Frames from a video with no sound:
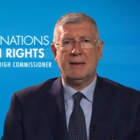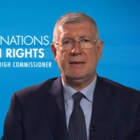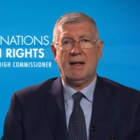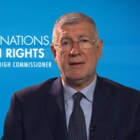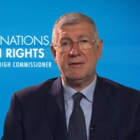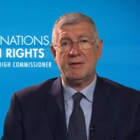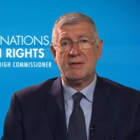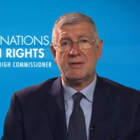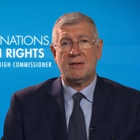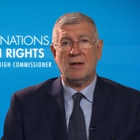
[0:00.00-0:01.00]
The
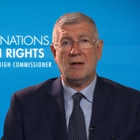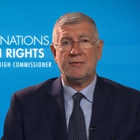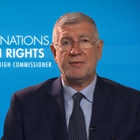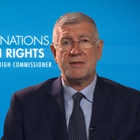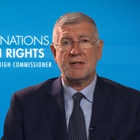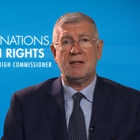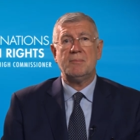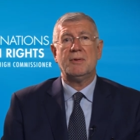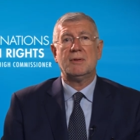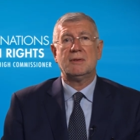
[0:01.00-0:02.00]
anniversary offers an
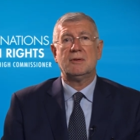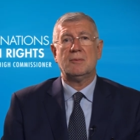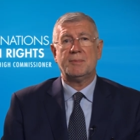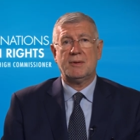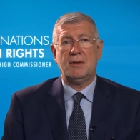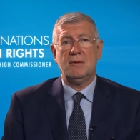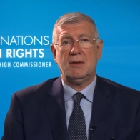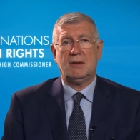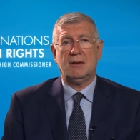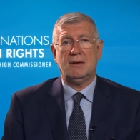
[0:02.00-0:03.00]
important
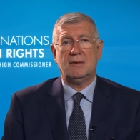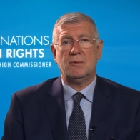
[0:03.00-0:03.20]
opportunity